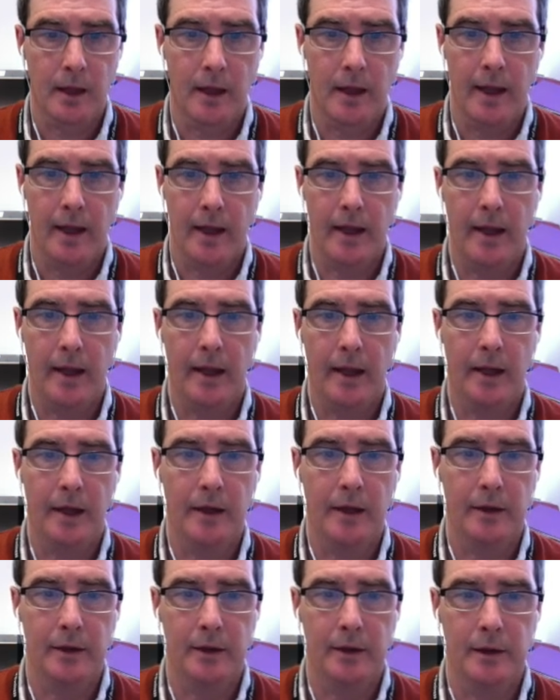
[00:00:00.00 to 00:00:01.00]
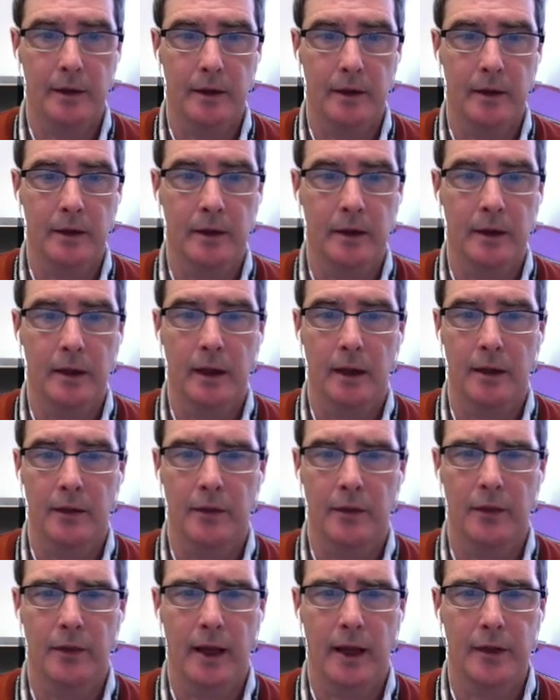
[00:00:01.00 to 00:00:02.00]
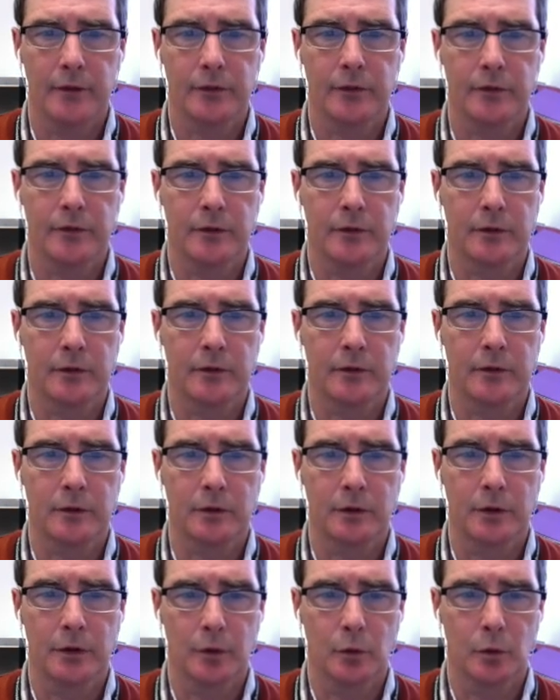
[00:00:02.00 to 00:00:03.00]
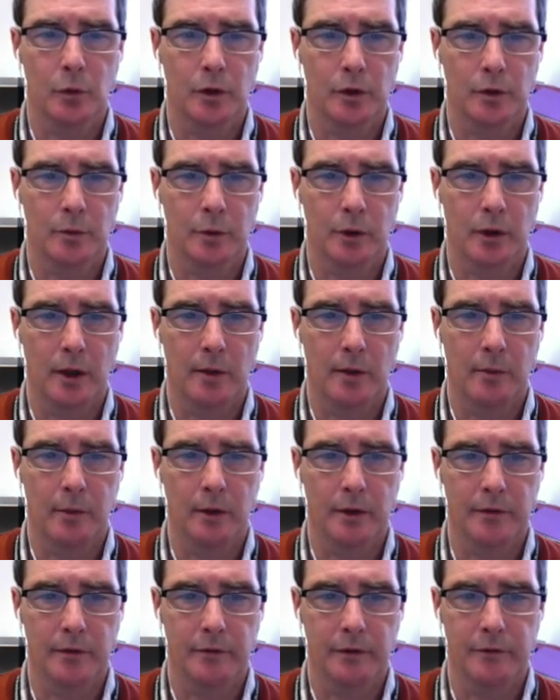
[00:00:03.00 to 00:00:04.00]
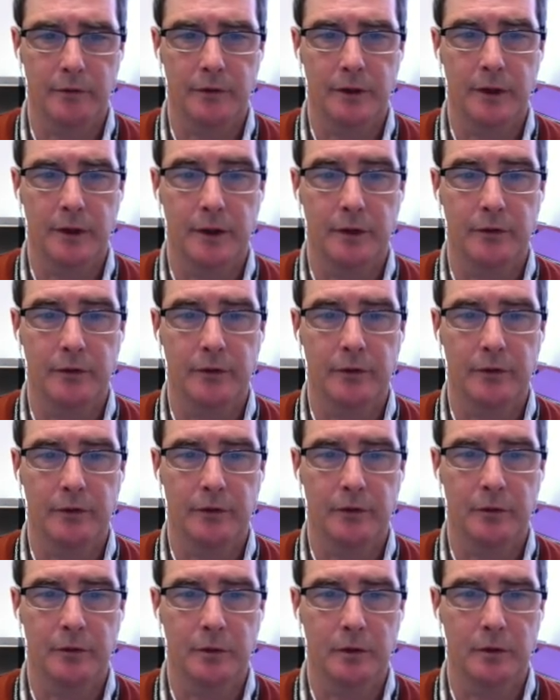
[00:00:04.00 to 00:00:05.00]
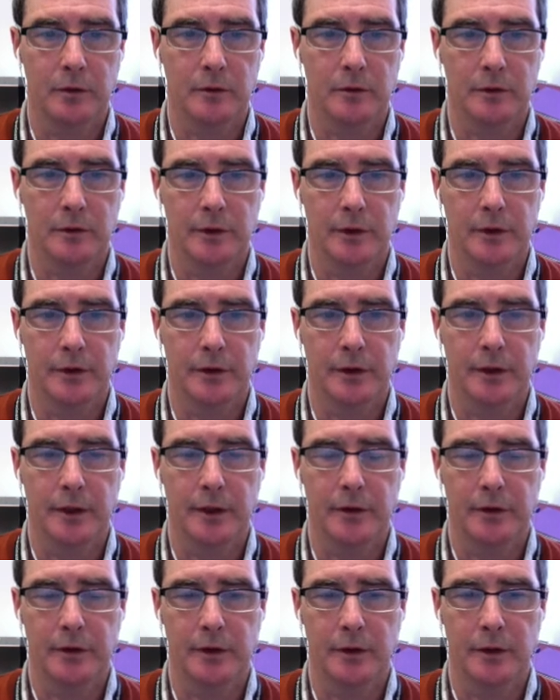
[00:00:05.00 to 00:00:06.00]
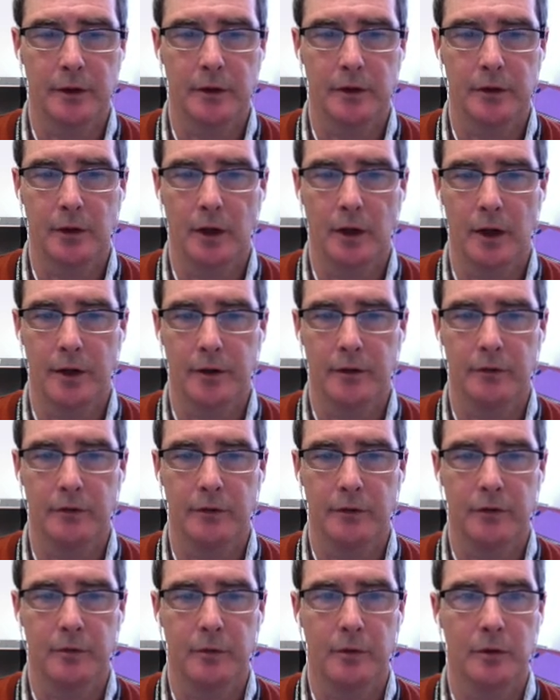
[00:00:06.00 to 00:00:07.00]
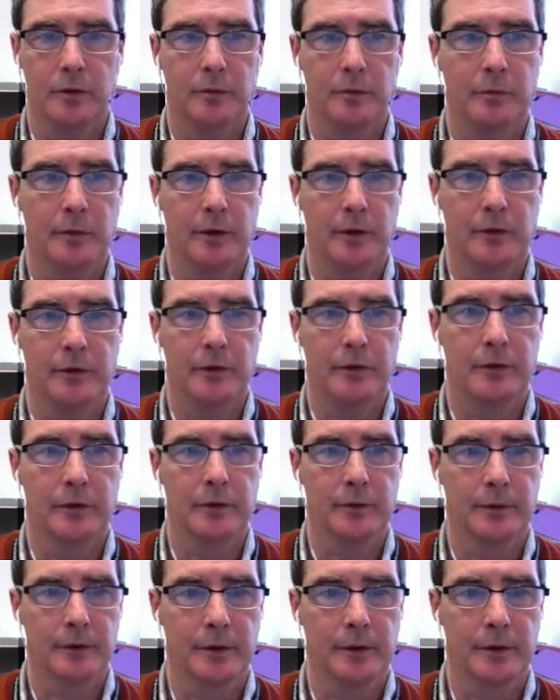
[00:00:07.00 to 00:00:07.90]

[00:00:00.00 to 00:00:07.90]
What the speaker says: And that's going to work properly. 15 is divisible. Here I got the not divisible message.